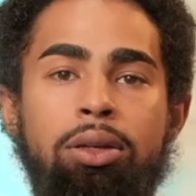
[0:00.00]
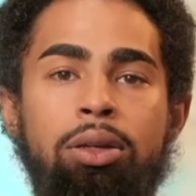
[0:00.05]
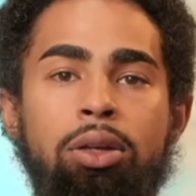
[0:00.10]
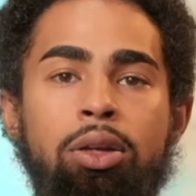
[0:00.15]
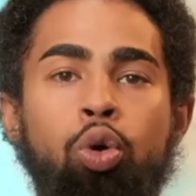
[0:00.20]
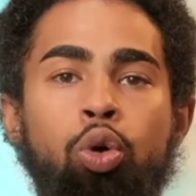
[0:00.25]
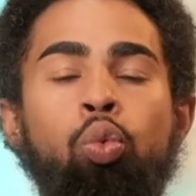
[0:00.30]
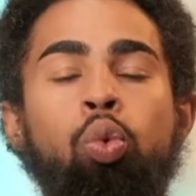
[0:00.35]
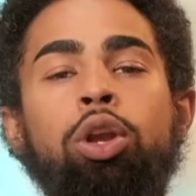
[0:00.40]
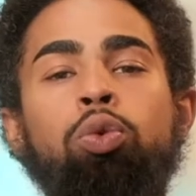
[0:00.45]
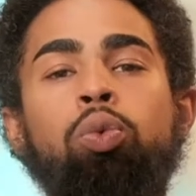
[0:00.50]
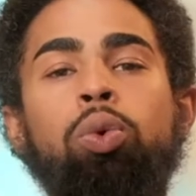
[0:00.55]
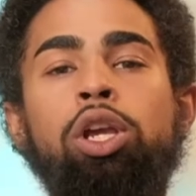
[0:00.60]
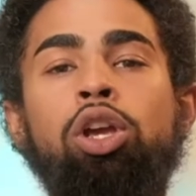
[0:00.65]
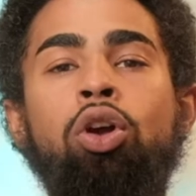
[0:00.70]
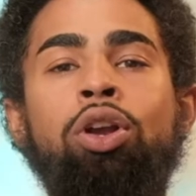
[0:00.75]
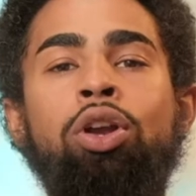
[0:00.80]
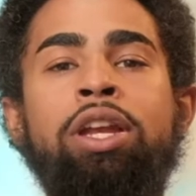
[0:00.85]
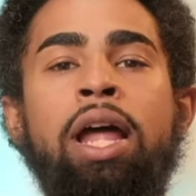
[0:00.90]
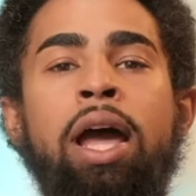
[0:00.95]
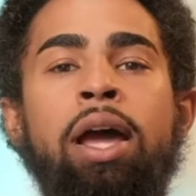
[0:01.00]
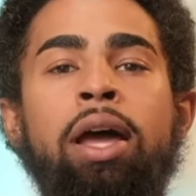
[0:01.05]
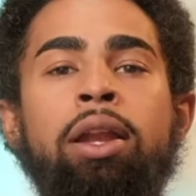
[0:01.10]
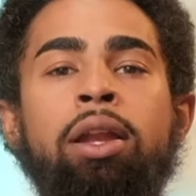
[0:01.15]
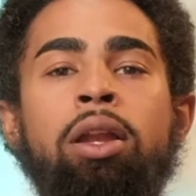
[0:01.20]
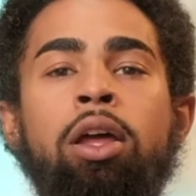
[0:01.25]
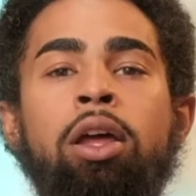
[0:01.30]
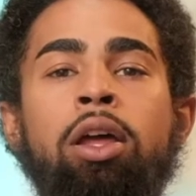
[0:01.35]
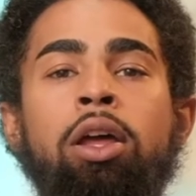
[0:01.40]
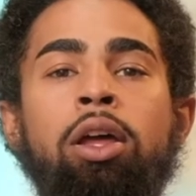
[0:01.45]
what we are not
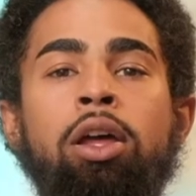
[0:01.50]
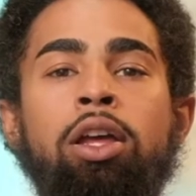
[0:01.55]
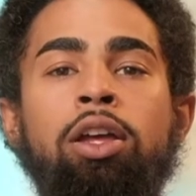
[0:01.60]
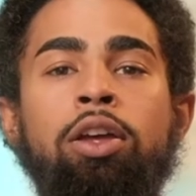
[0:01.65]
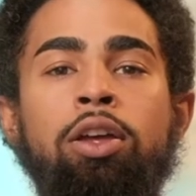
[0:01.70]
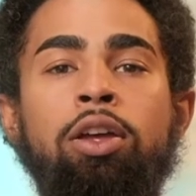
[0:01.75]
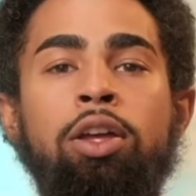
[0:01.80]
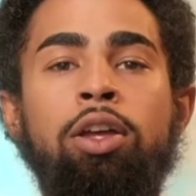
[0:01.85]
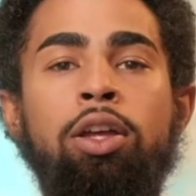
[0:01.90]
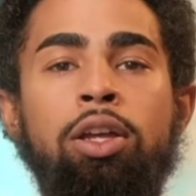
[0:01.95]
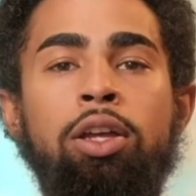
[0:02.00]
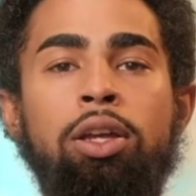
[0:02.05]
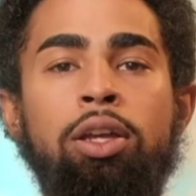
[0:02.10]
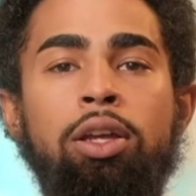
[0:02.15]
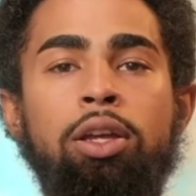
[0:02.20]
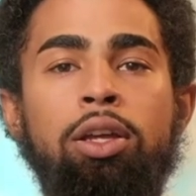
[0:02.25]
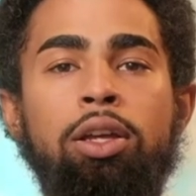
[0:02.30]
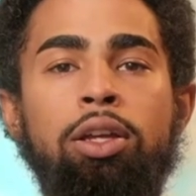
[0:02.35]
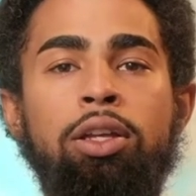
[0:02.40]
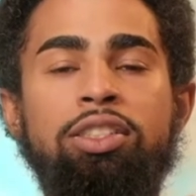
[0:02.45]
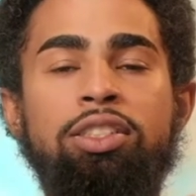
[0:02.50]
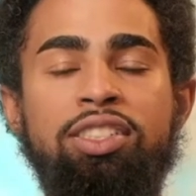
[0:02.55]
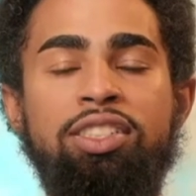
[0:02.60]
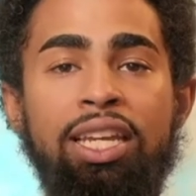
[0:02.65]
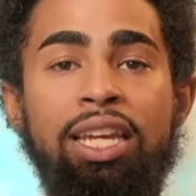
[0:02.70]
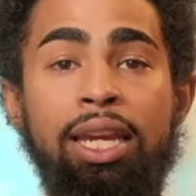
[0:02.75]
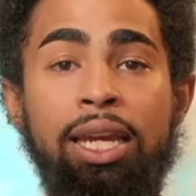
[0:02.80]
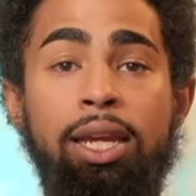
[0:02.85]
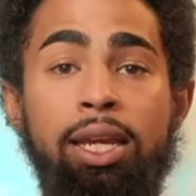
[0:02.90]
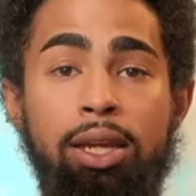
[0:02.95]

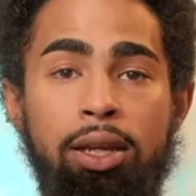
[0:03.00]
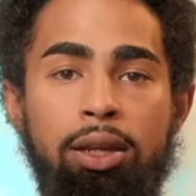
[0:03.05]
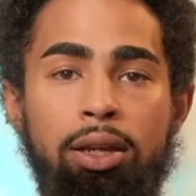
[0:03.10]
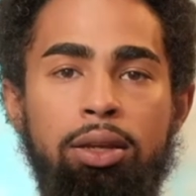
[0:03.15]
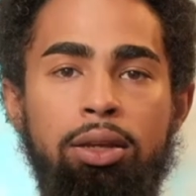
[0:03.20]
seeing,